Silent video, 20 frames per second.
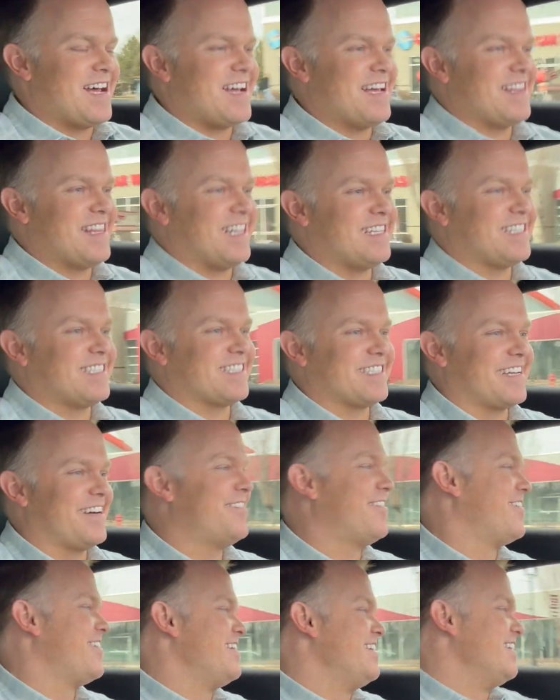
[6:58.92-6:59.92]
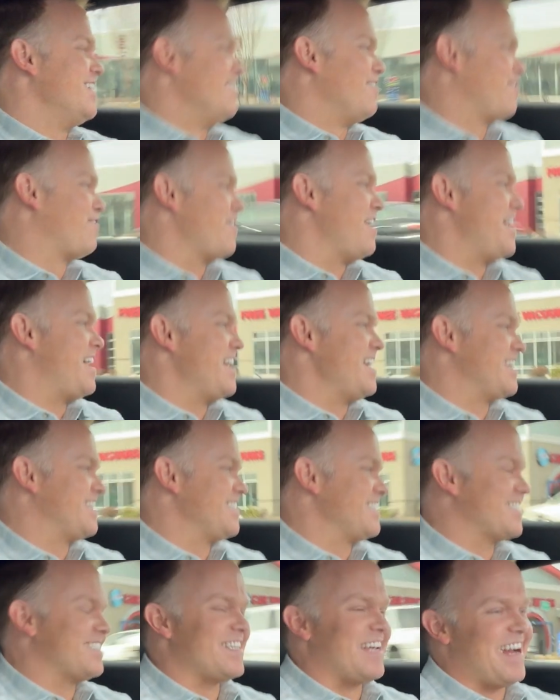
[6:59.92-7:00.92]
That's so freaking
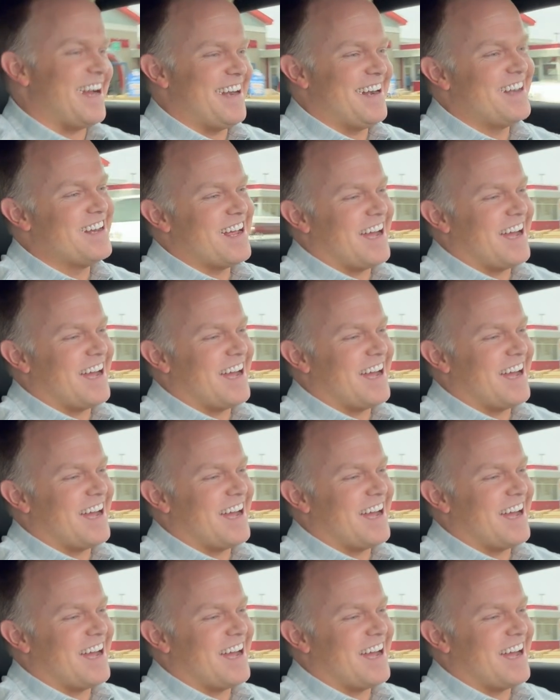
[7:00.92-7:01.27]
insane.